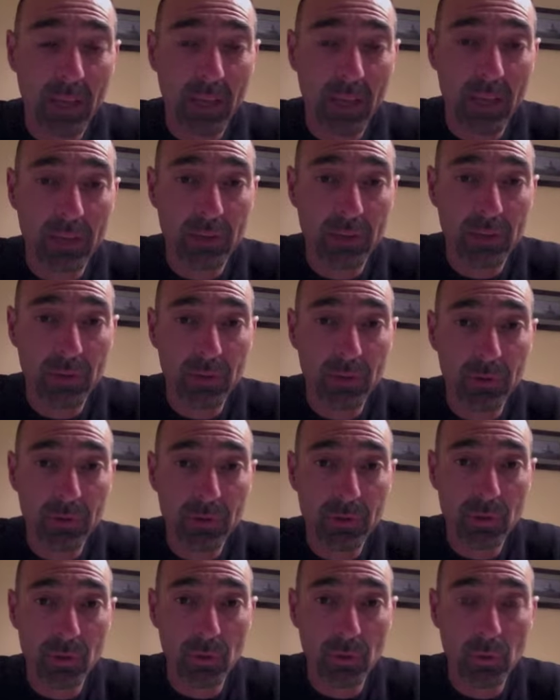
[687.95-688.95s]
and
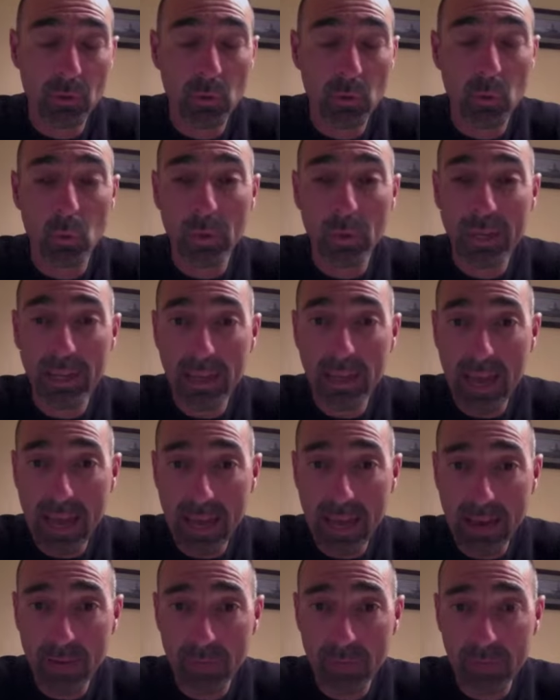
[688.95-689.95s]
choose who we
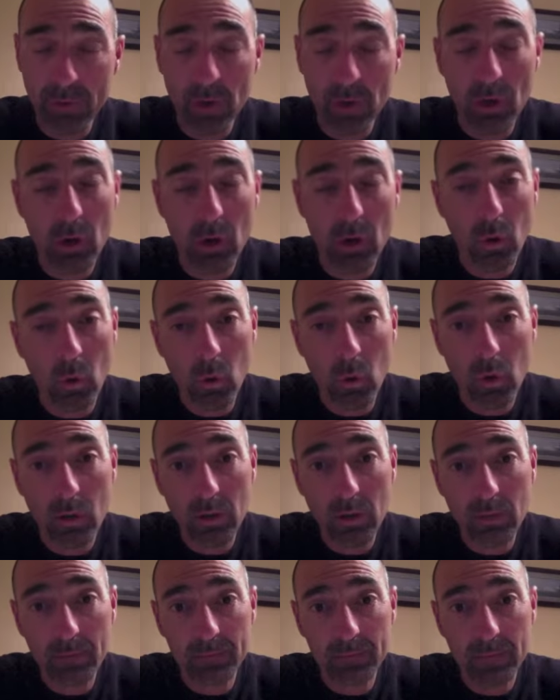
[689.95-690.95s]
have,
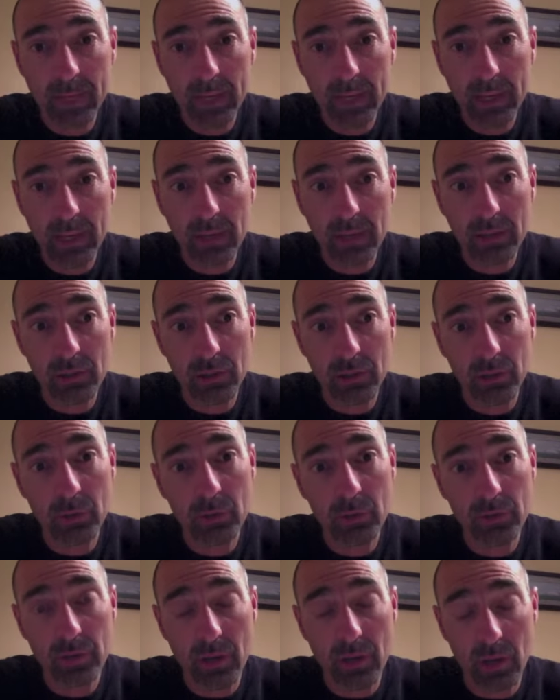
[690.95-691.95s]
or they can
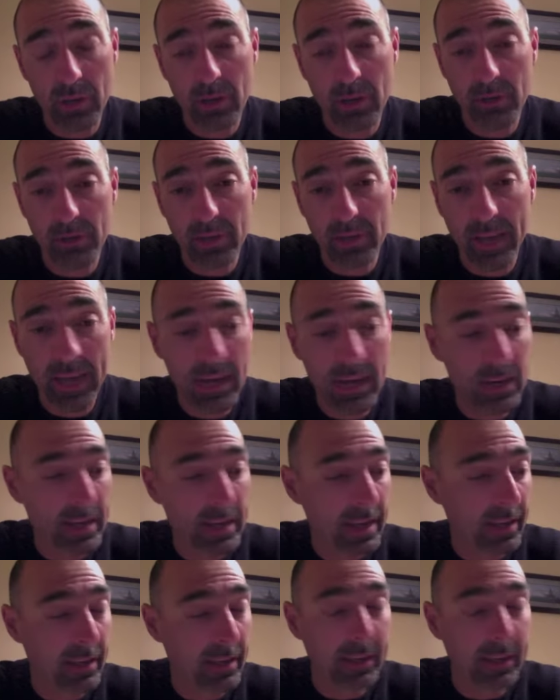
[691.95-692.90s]
choose another candidate.